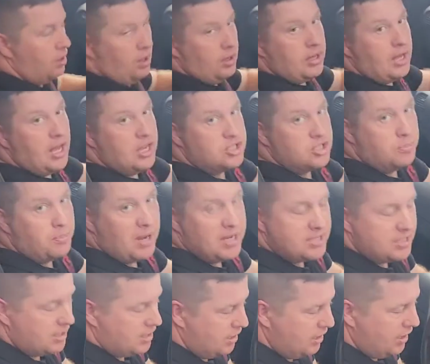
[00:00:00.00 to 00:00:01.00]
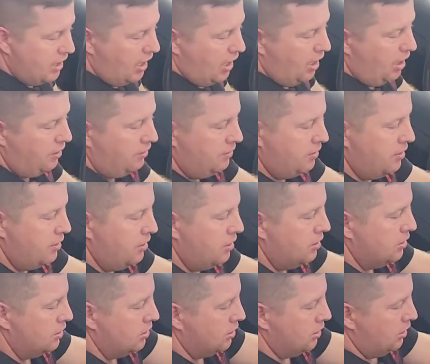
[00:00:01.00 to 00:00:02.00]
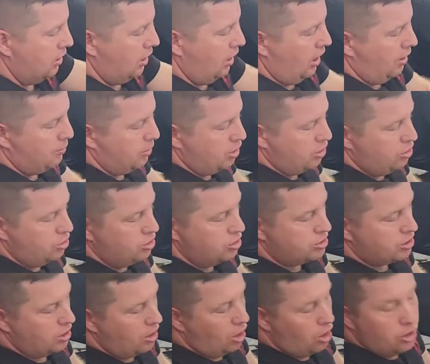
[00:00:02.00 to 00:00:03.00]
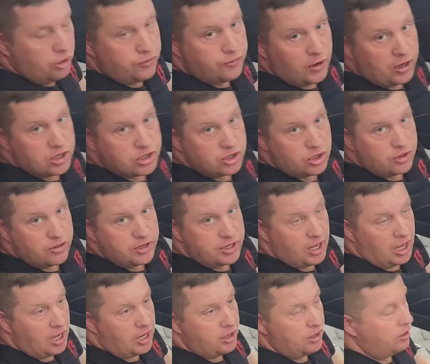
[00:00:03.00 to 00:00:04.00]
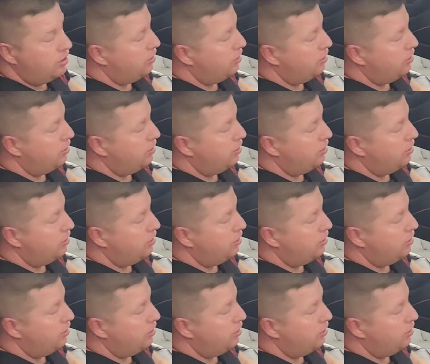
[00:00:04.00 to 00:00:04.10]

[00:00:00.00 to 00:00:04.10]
Okay, so so basically now I'm going to use the load function on the dyno,